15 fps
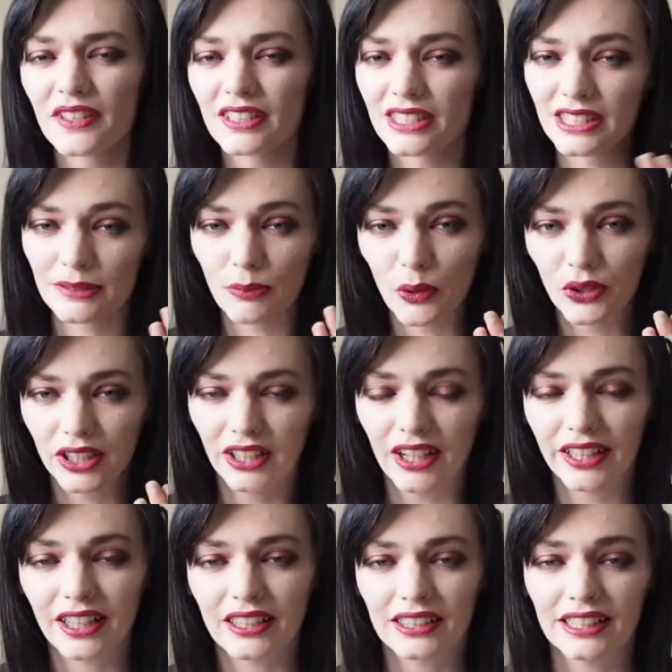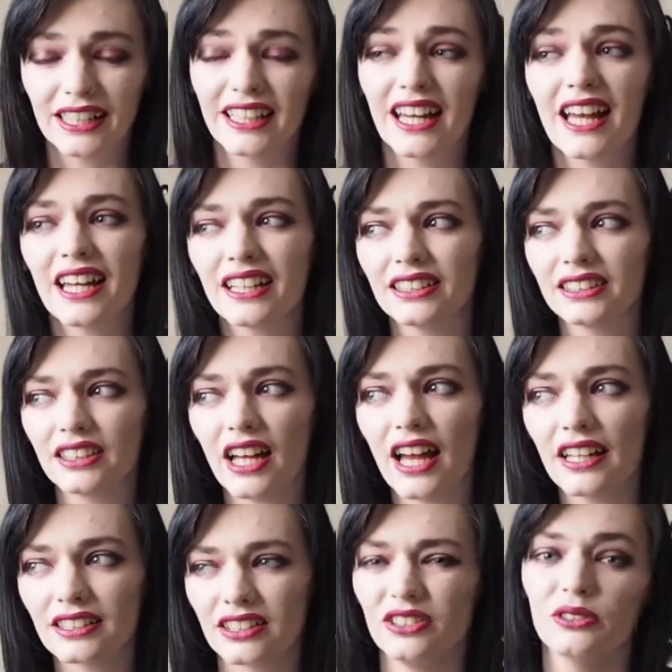Smoky eye kind of thing. And
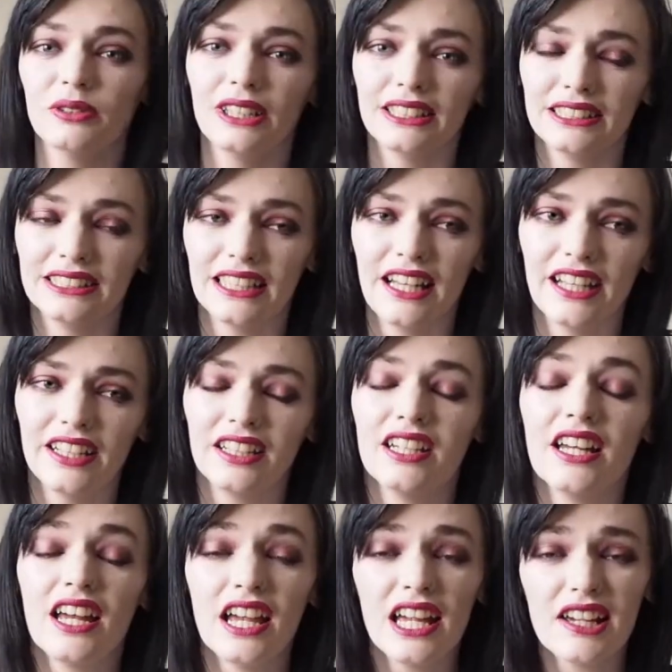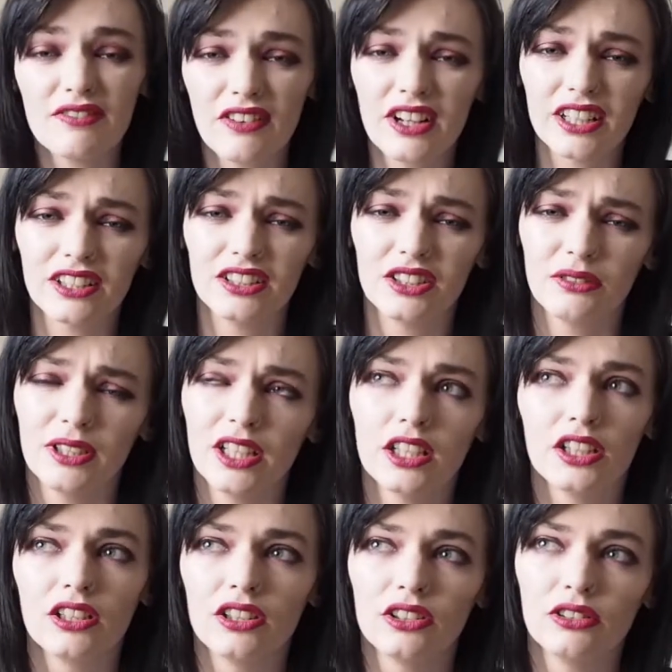as I always say, if I can do it,
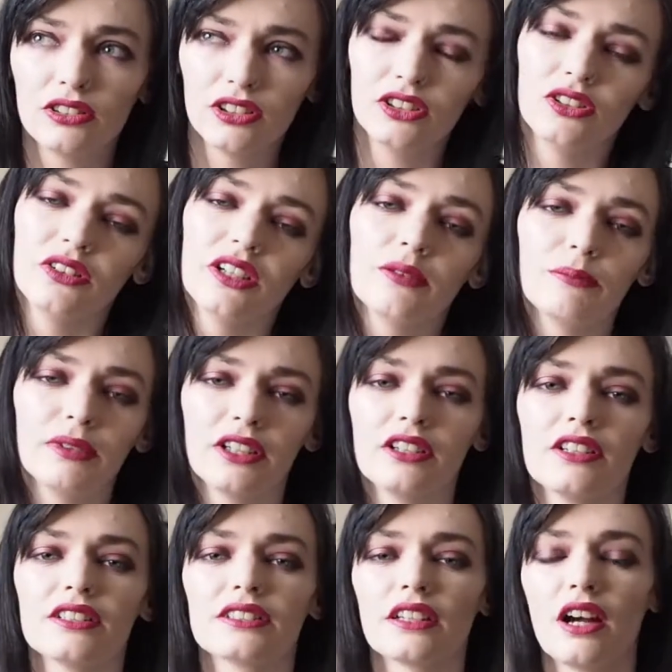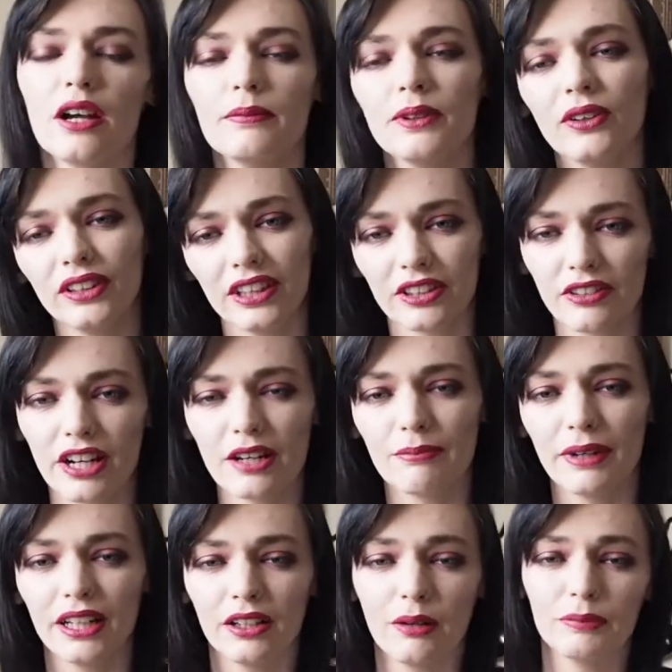you can do it, because I'm not that great at
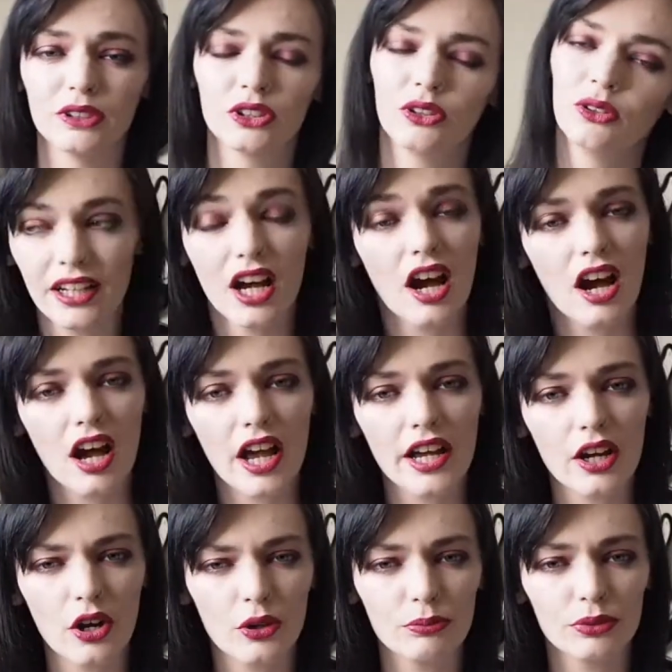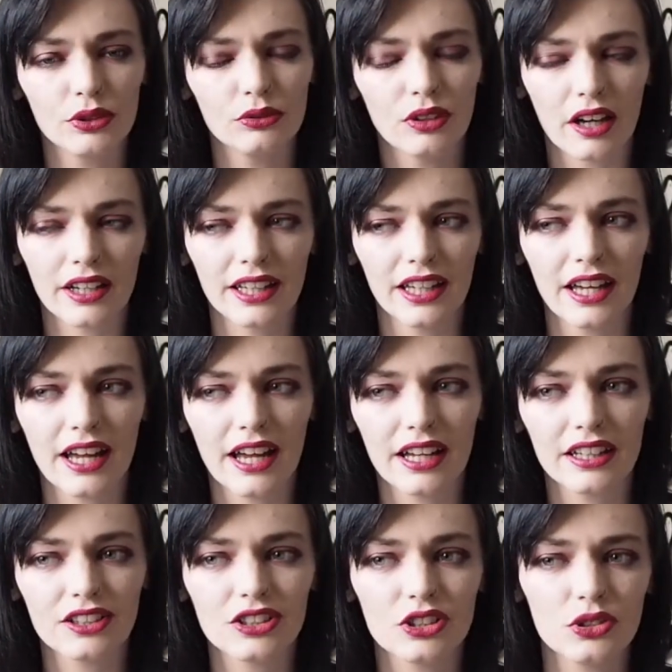makeup at all. I hope you like it
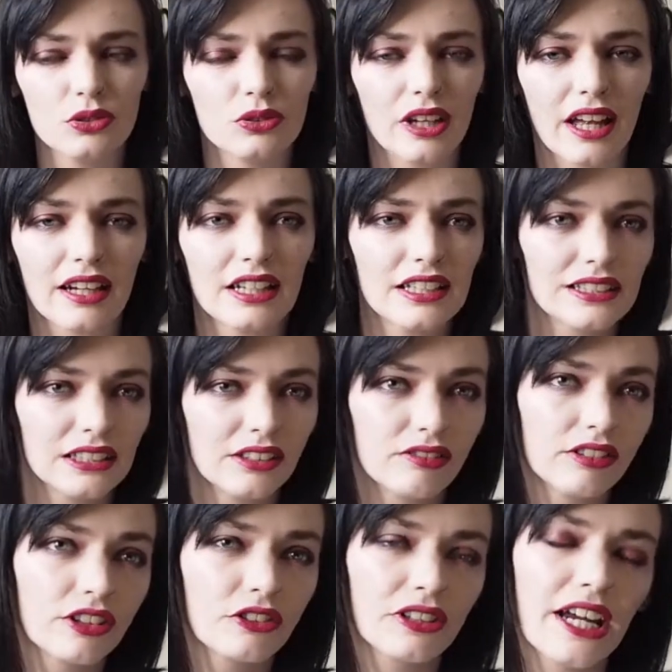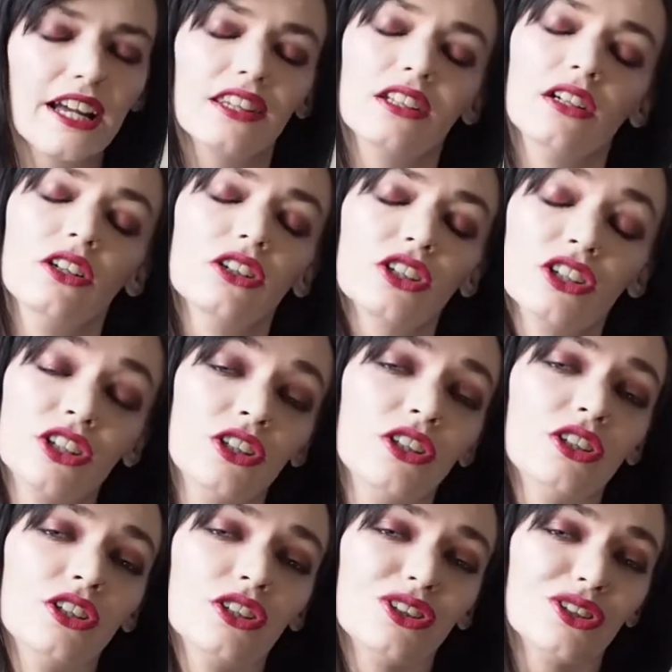and you can easily recreate the look
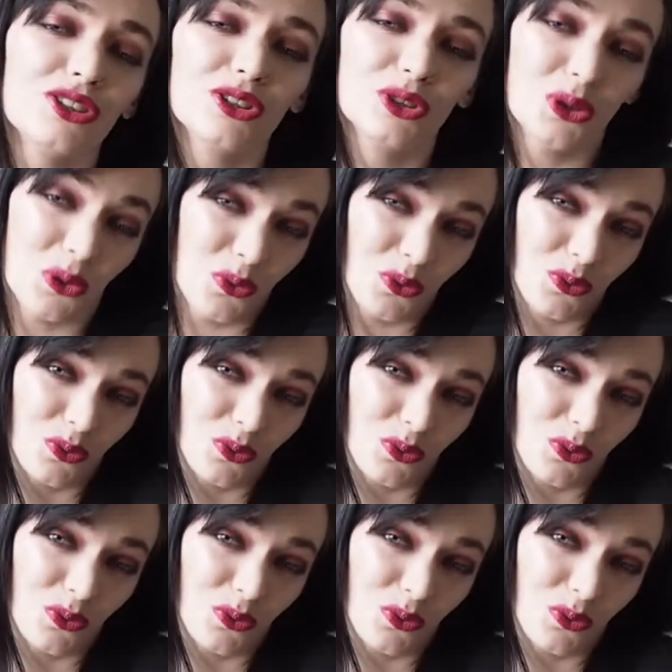too.